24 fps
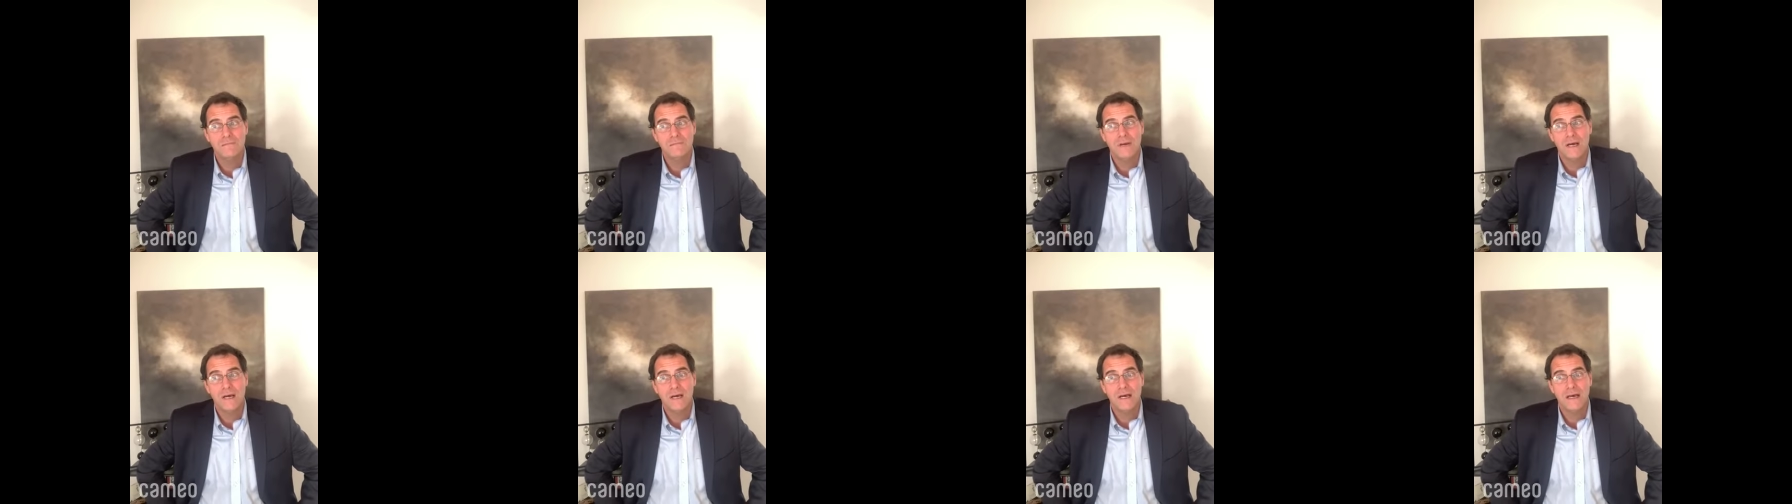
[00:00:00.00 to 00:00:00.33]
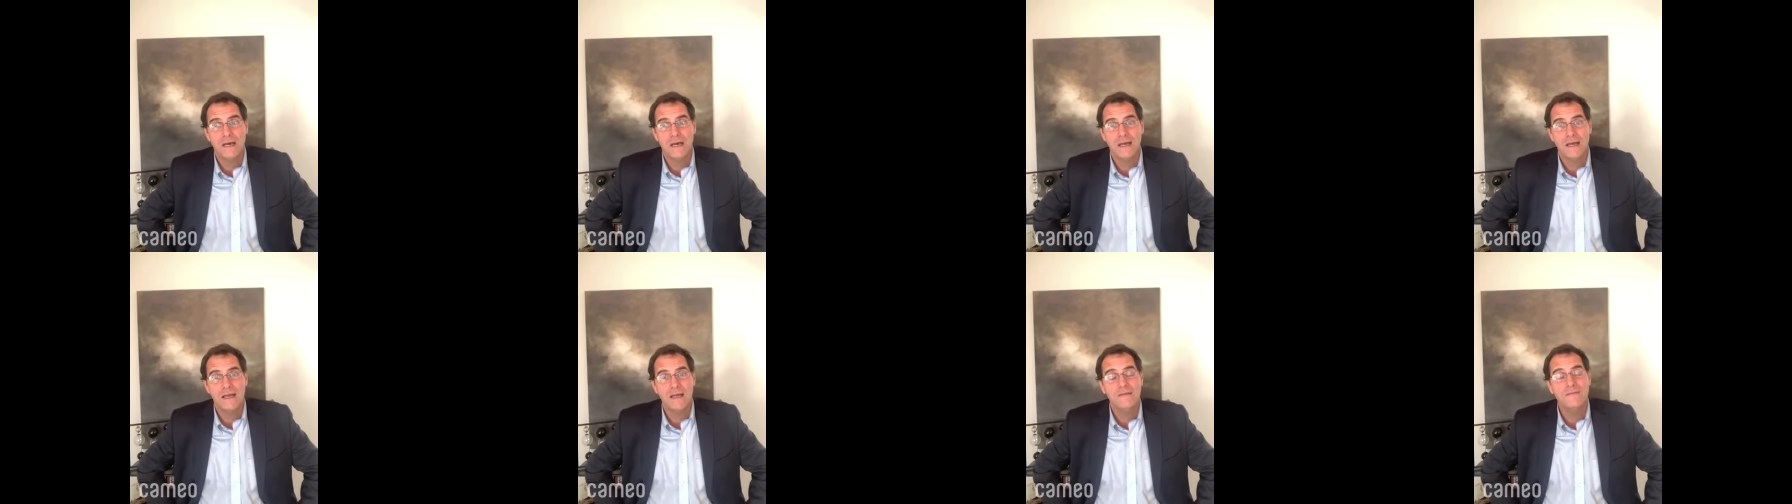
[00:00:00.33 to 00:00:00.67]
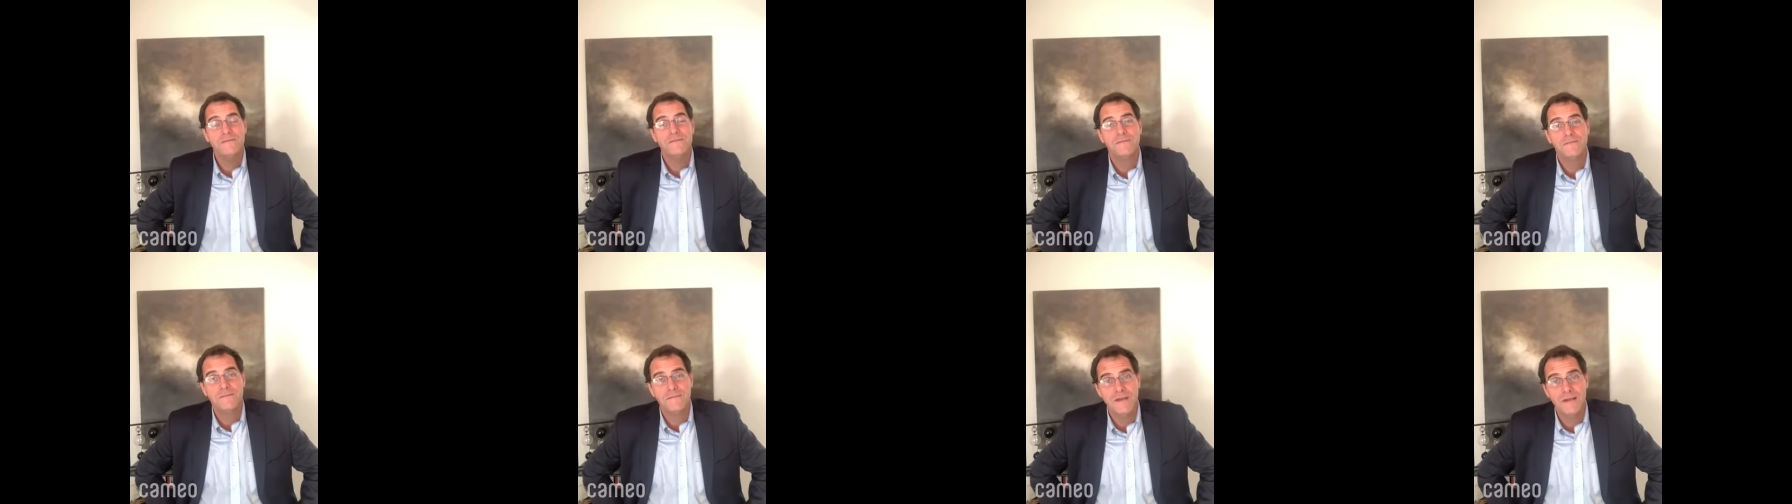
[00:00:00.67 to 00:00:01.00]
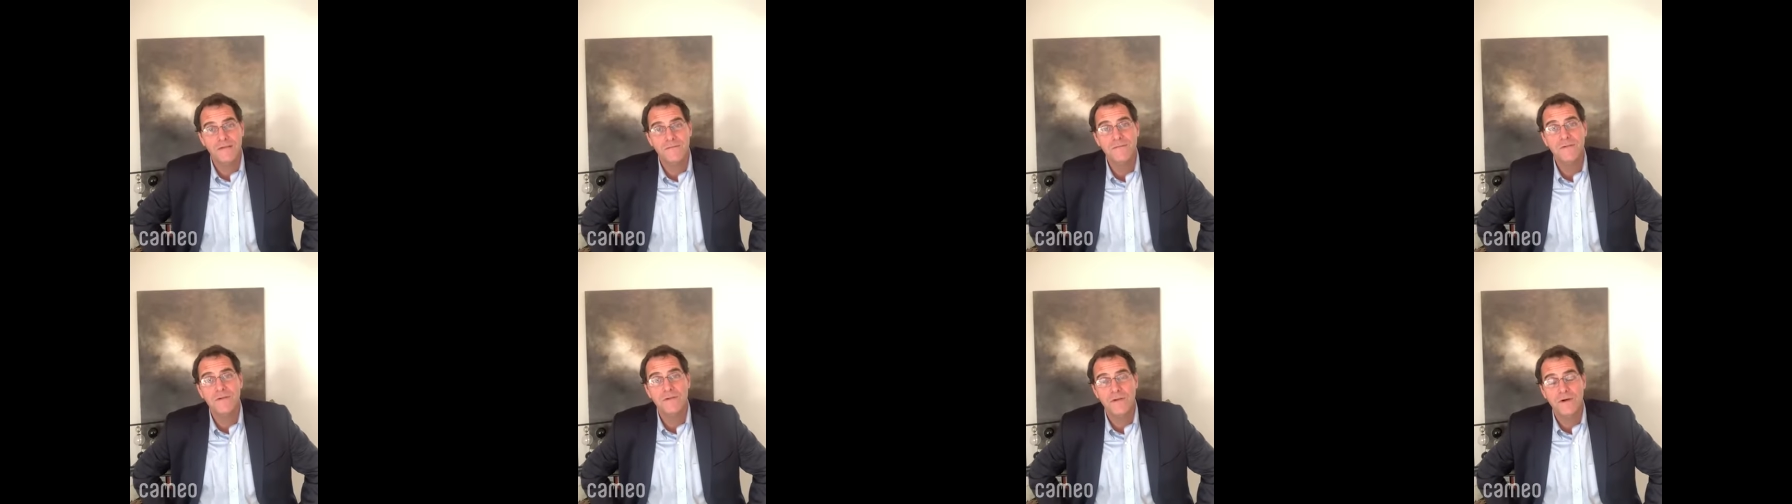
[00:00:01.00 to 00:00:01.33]
Uh, if
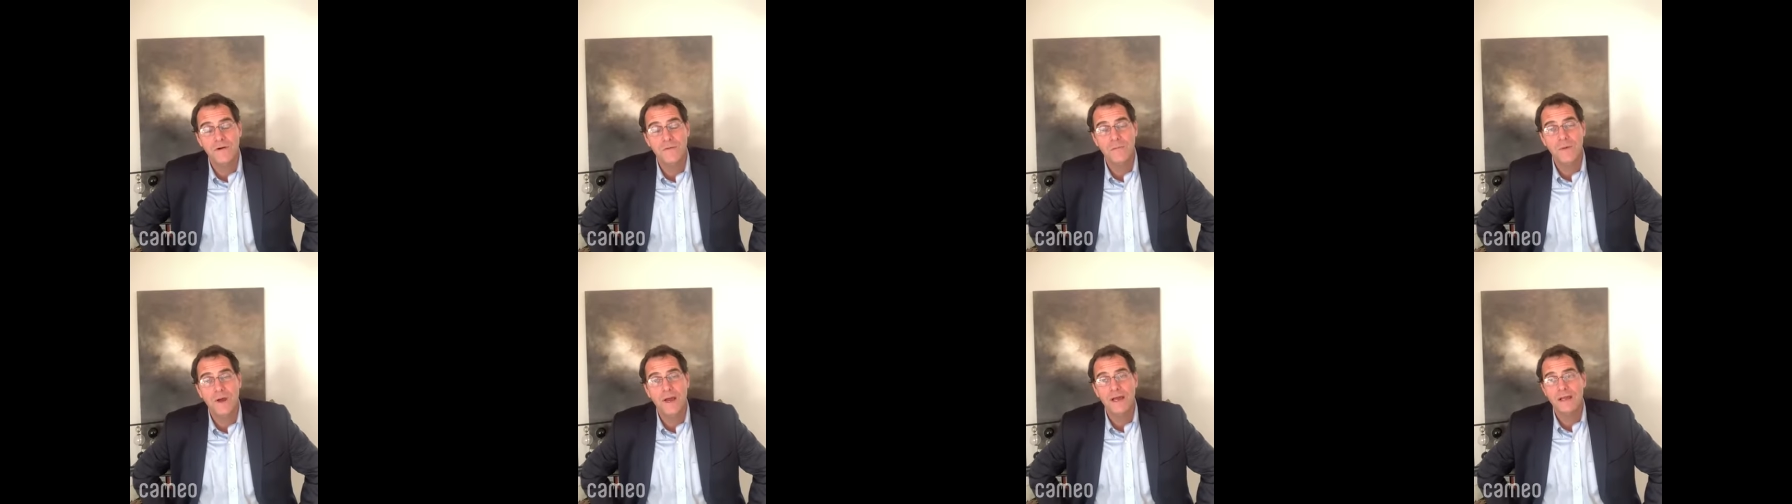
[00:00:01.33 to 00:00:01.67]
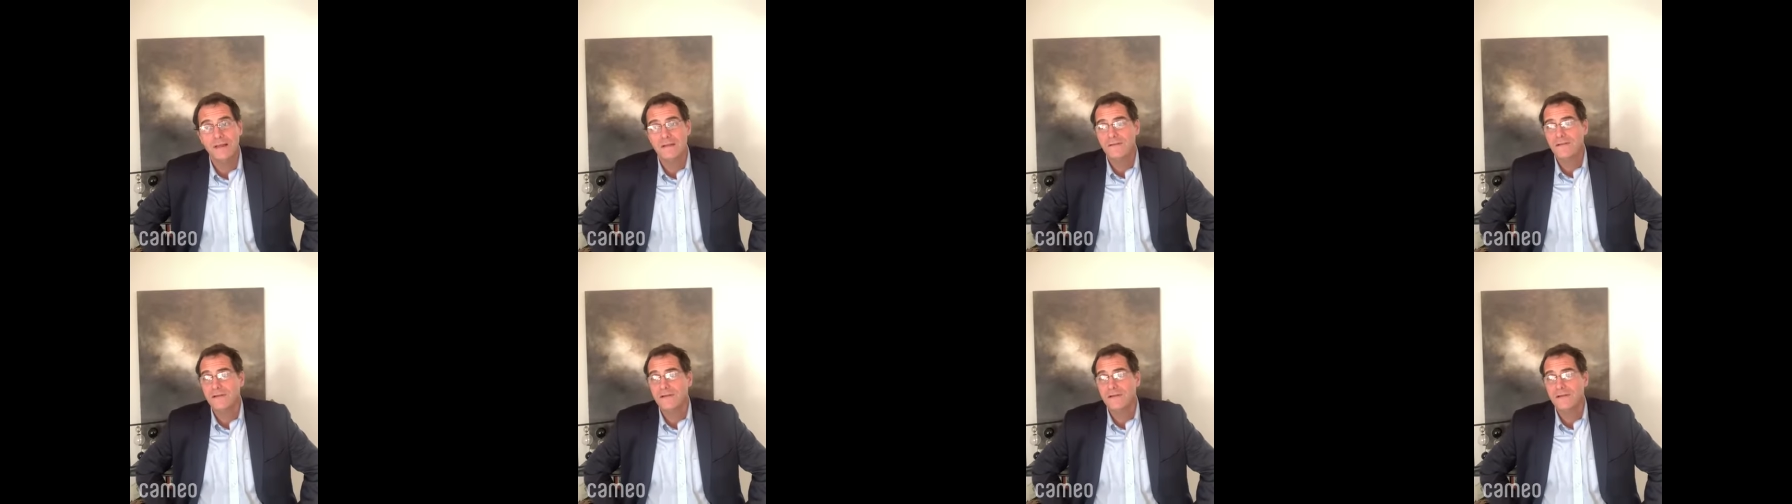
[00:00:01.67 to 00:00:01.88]
if you don't mind,